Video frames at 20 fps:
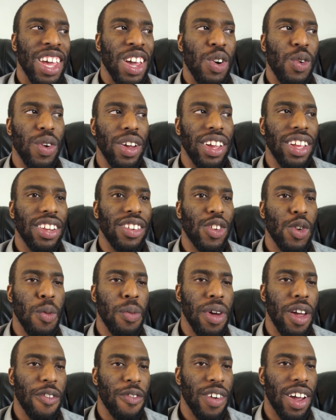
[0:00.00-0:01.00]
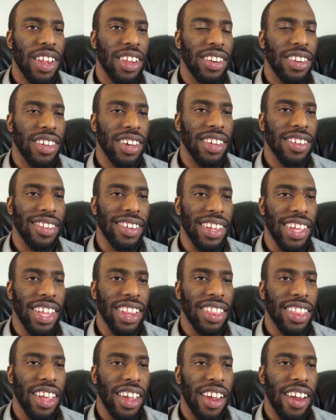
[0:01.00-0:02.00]
when Superman finally does
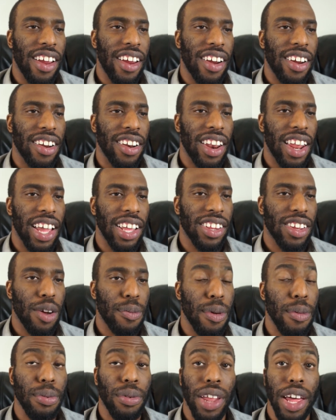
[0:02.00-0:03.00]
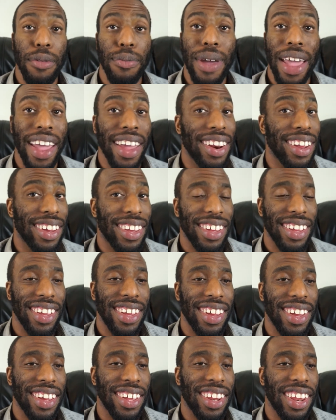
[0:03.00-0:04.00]
get there, like, there are people, like,
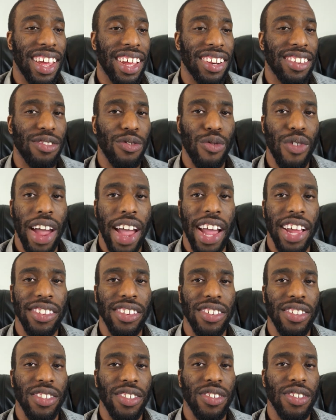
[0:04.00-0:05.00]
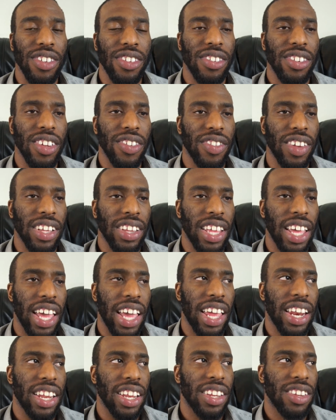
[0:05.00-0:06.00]
panicking and, like, just riots in the streets, stuff like
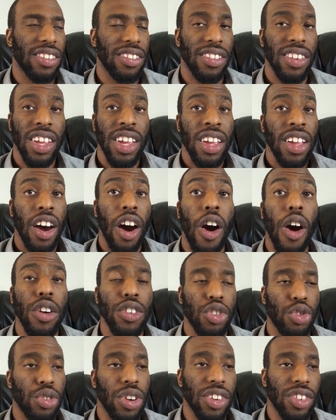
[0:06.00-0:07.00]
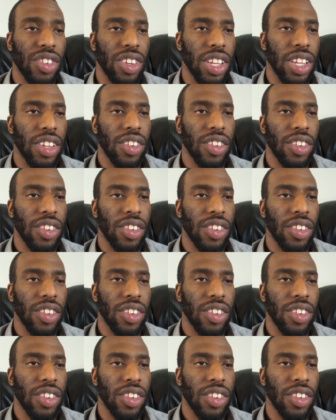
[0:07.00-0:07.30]
that, and it's all destruction.